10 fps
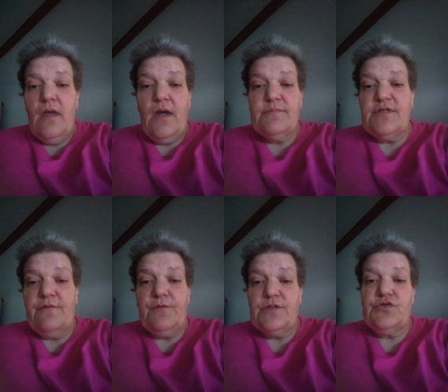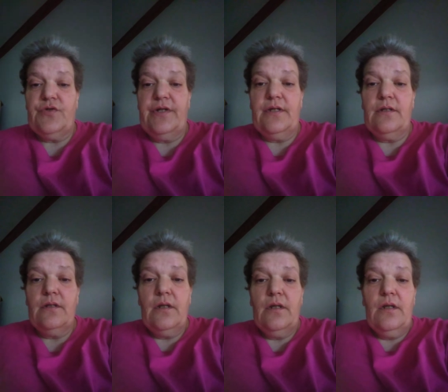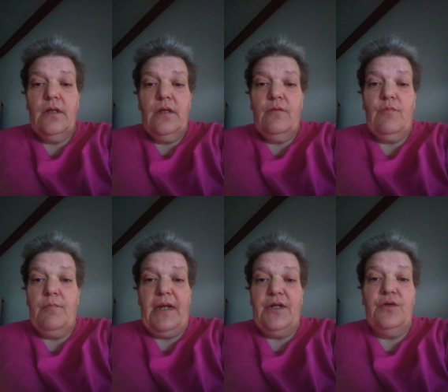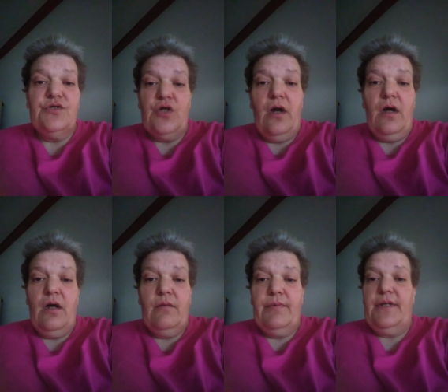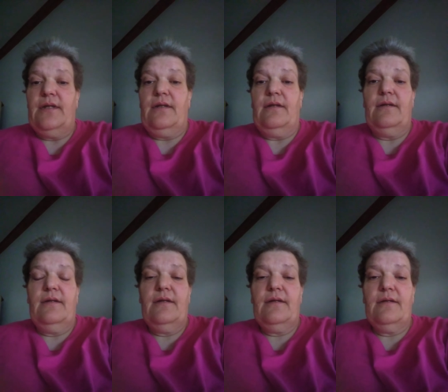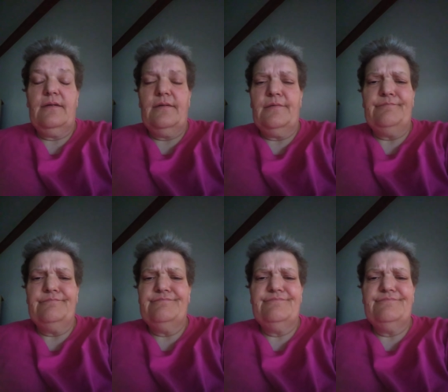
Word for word: I'm so frustrated with my new job, and um,